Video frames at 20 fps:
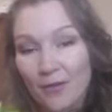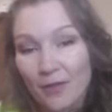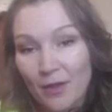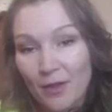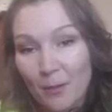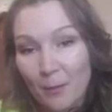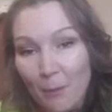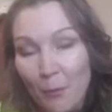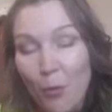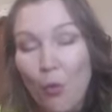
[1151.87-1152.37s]

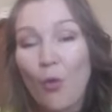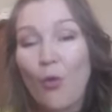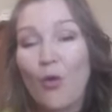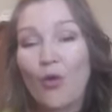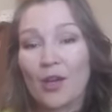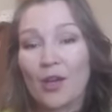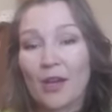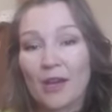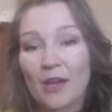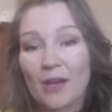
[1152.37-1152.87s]
the
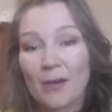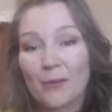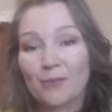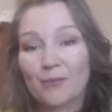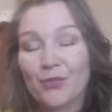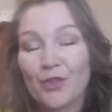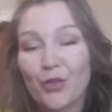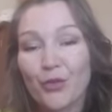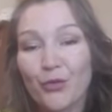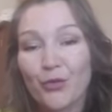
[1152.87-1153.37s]

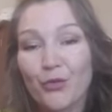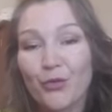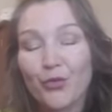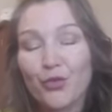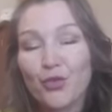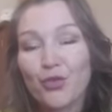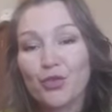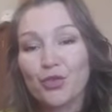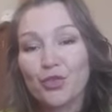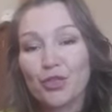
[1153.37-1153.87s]
morning, the
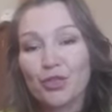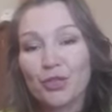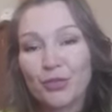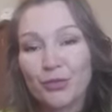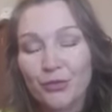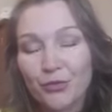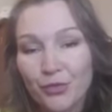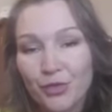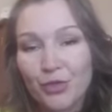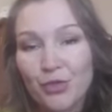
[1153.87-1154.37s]
first
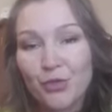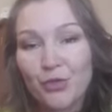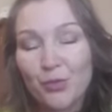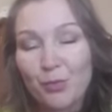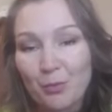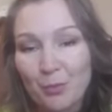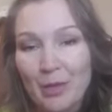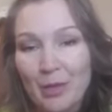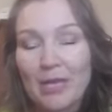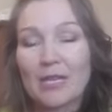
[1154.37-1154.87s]
few
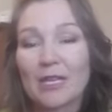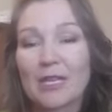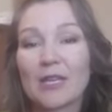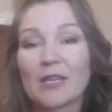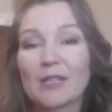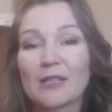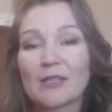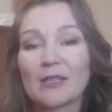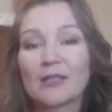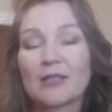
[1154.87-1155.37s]

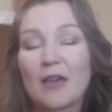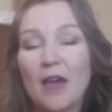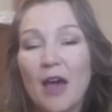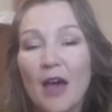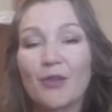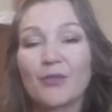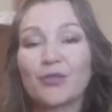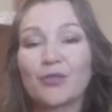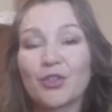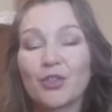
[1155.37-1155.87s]
minutes
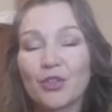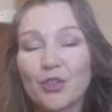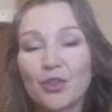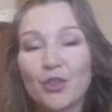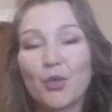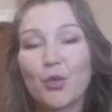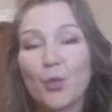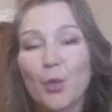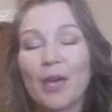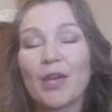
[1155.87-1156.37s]
after
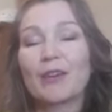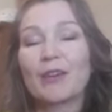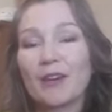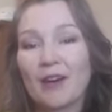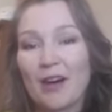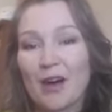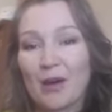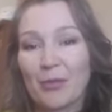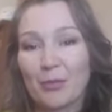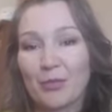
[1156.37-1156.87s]
you
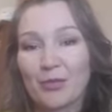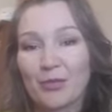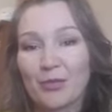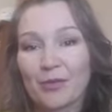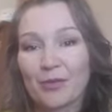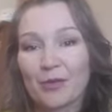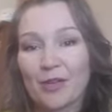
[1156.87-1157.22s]
wake up,